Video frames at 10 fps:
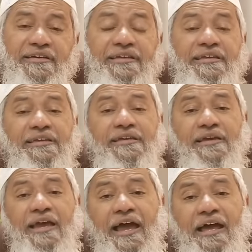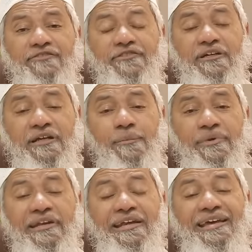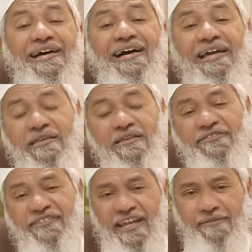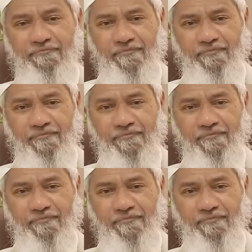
He has committed a heinous crime.